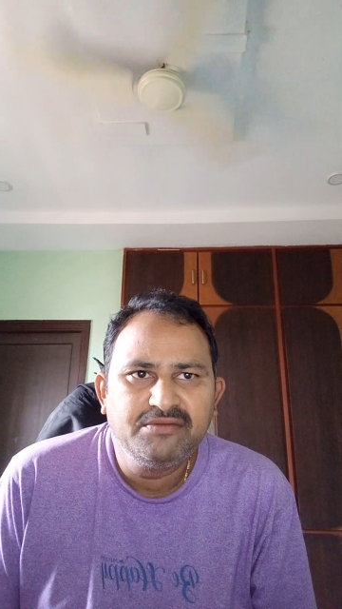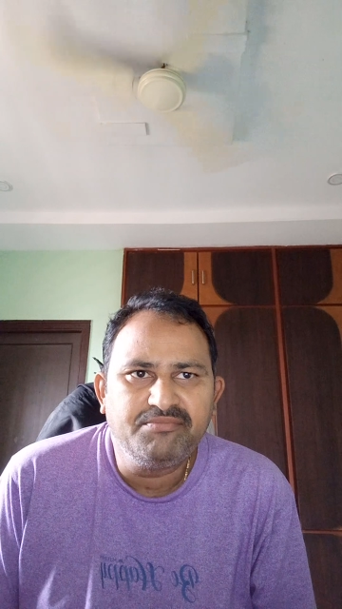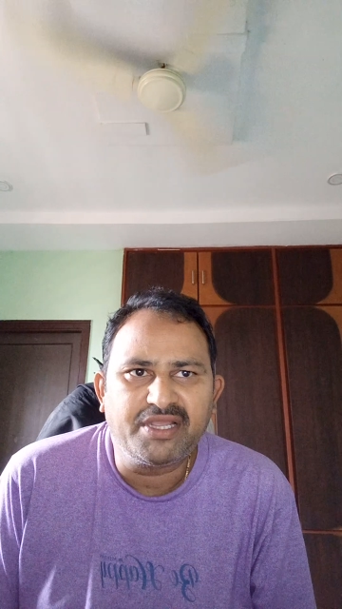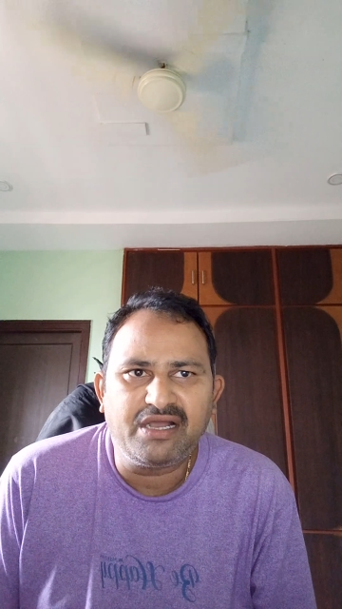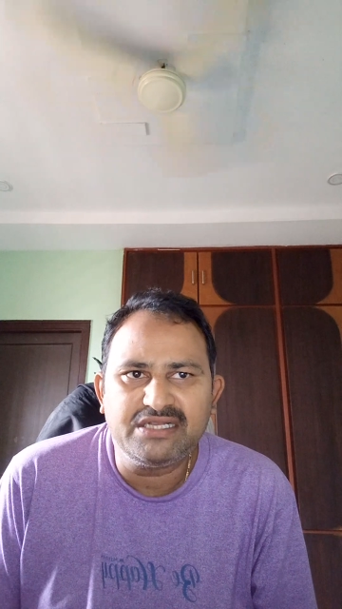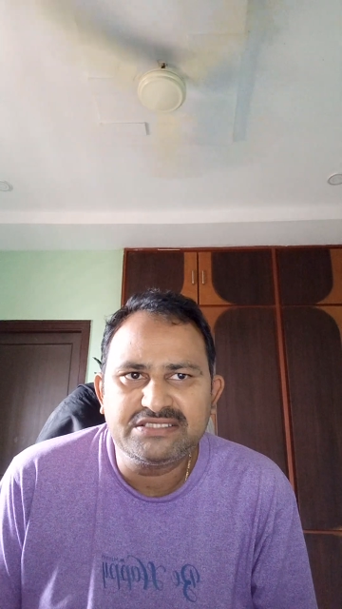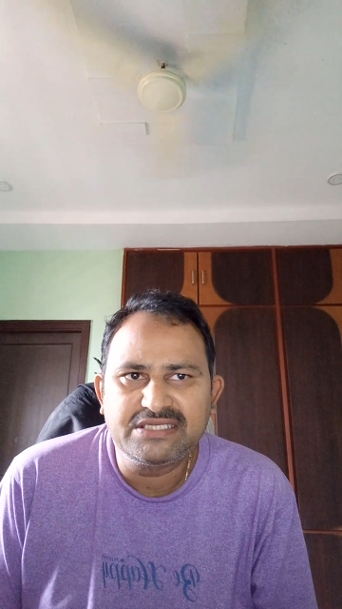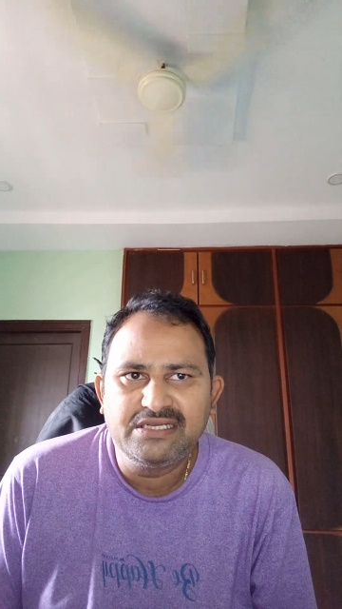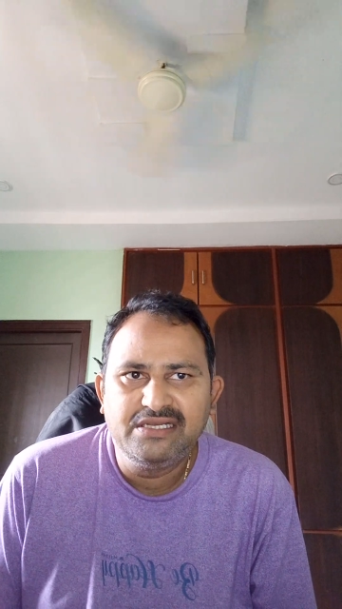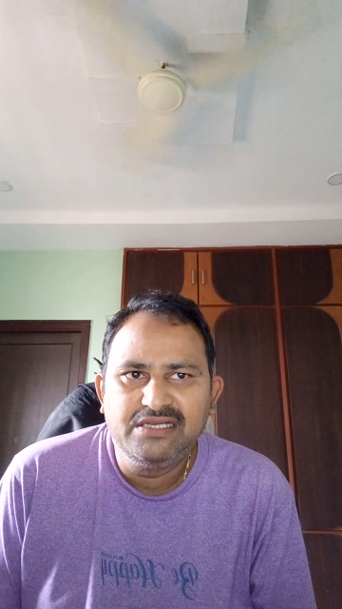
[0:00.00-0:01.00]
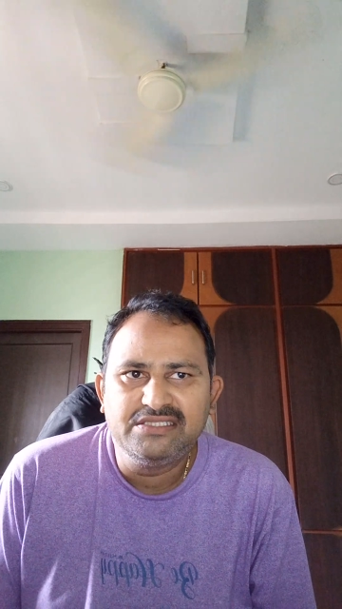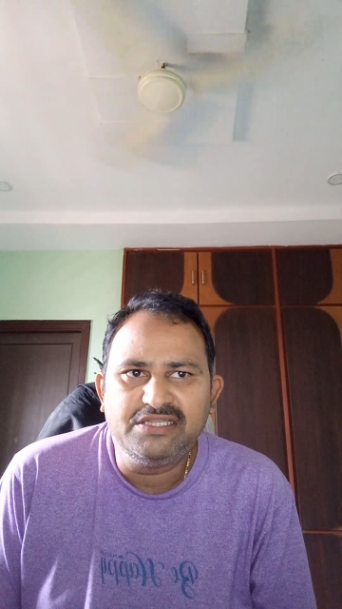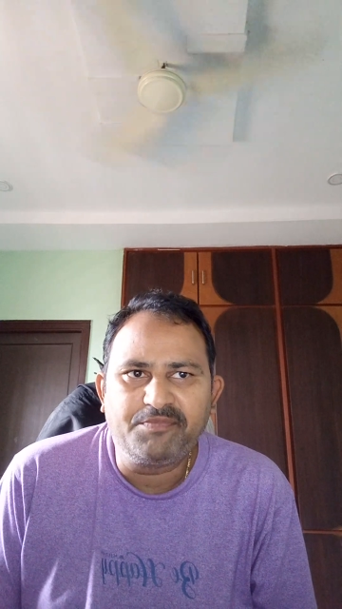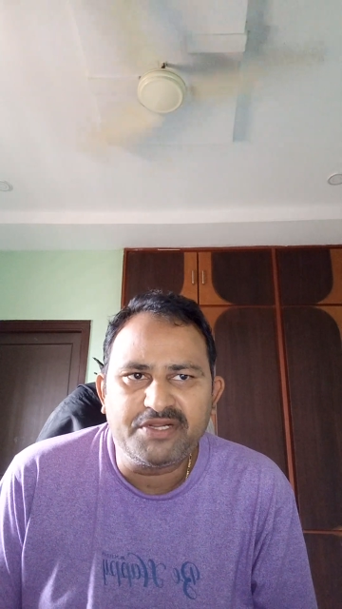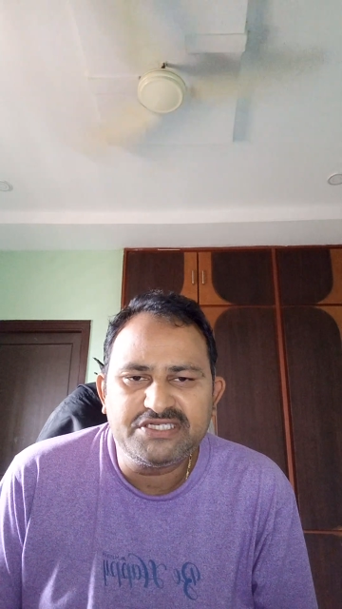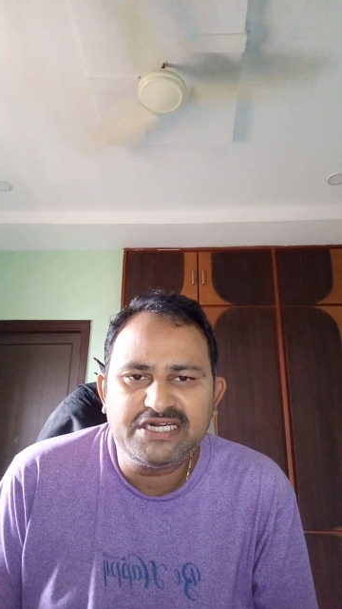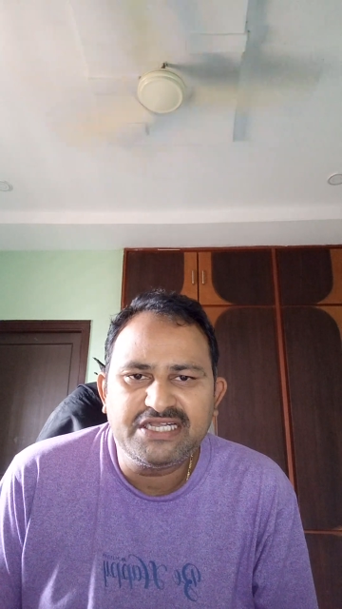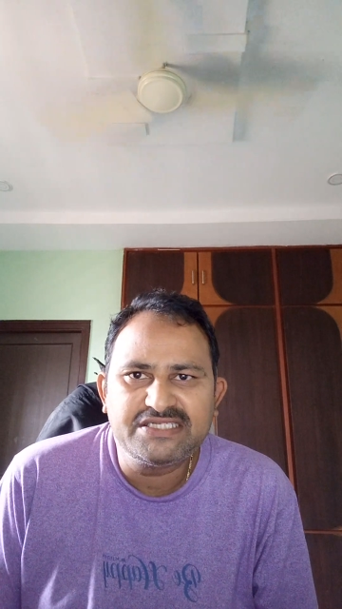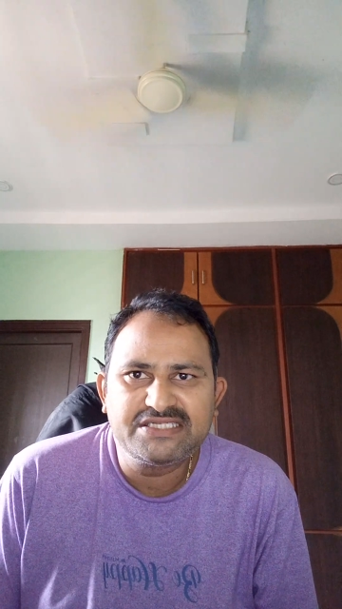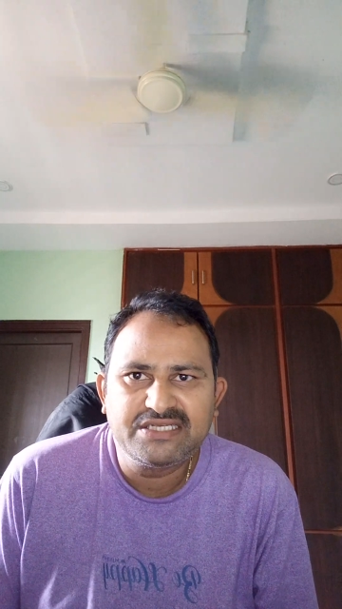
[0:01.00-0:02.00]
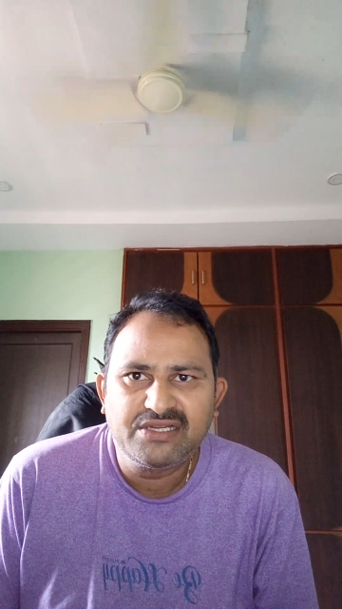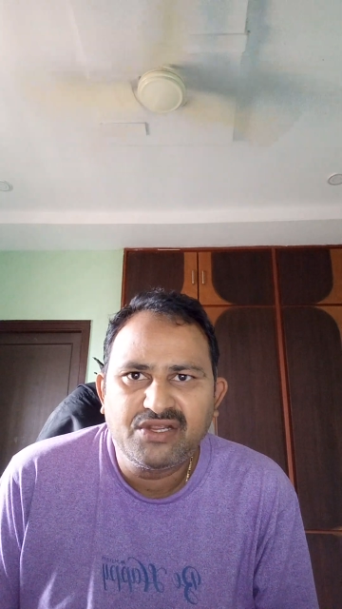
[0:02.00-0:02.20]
because they present us